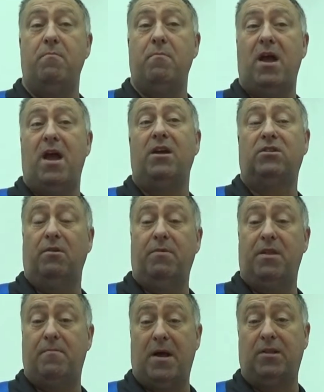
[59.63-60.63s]
it might actually
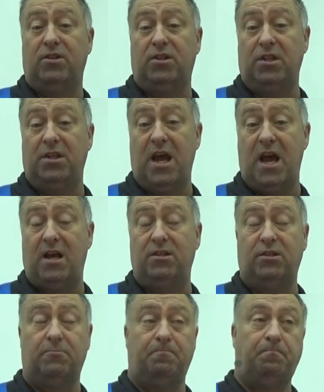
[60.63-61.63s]
be the balance of the
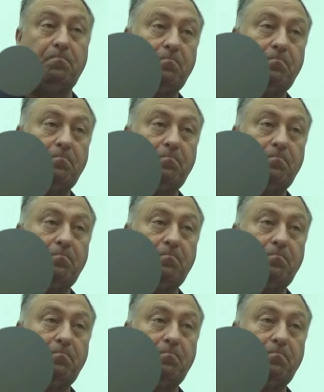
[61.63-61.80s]
darts.